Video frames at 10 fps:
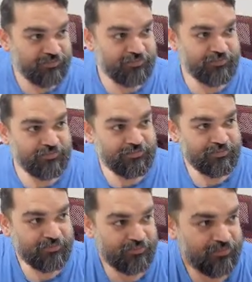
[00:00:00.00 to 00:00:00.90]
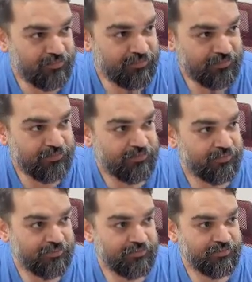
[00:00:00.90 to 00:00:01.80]
or also,
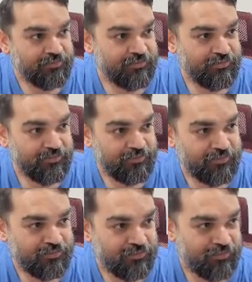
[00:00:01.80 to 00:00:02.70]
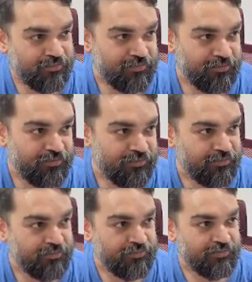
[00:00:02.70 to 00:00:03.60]
and you know, during this presentation
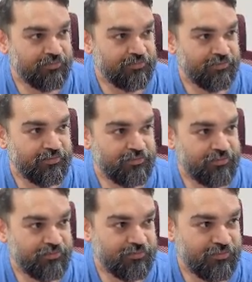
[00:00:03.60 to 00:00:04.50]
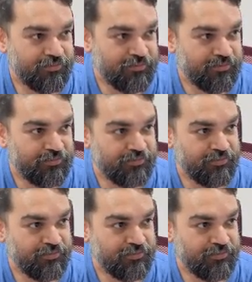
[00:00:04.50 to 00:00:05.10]
or at the end of the presentation. So,